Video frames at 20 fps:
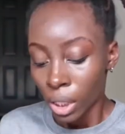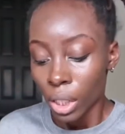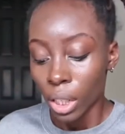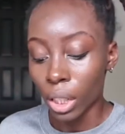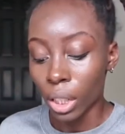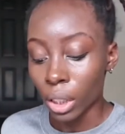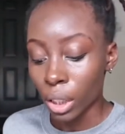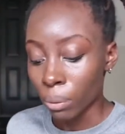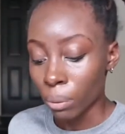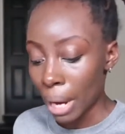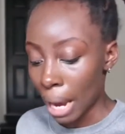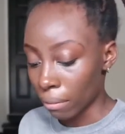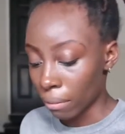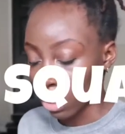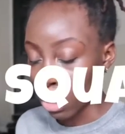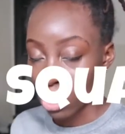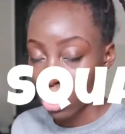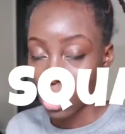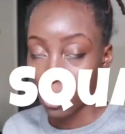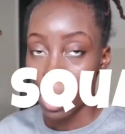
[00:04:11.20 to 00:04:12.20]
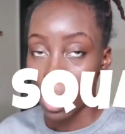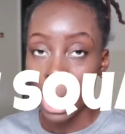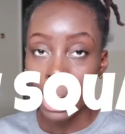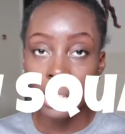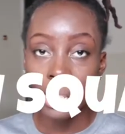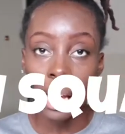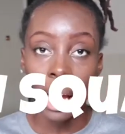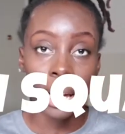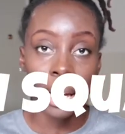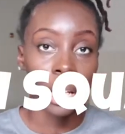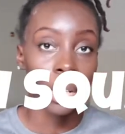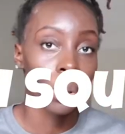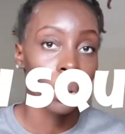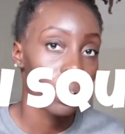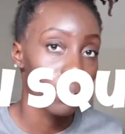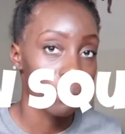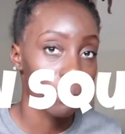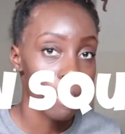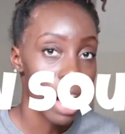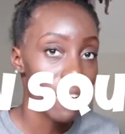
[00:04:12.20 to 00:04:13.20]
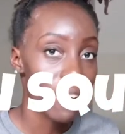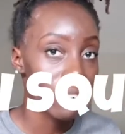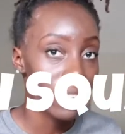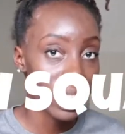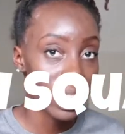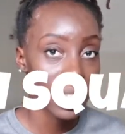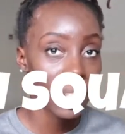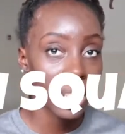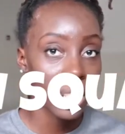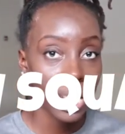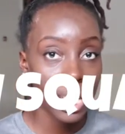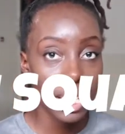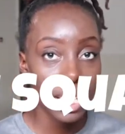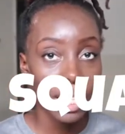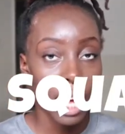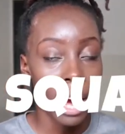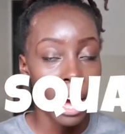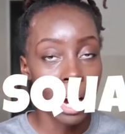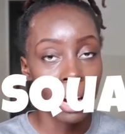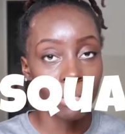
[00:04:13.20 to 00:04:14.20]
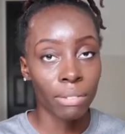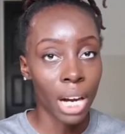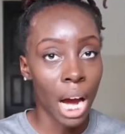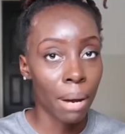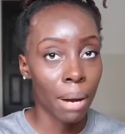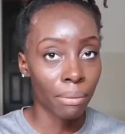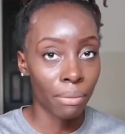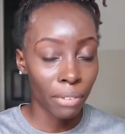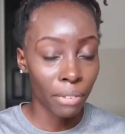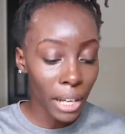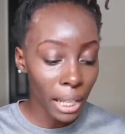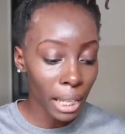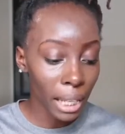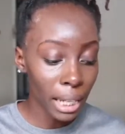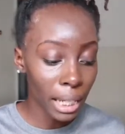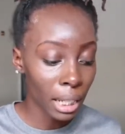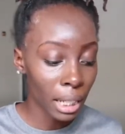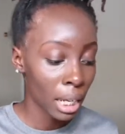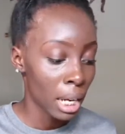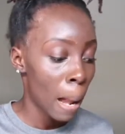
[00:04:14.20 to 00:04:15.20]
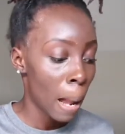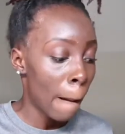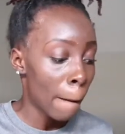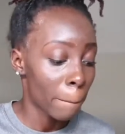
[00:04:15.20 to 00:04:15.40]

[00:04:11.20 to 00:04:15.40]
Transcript: And then we have low squats. I can do either 5 or 10 of these, however I'm feeling.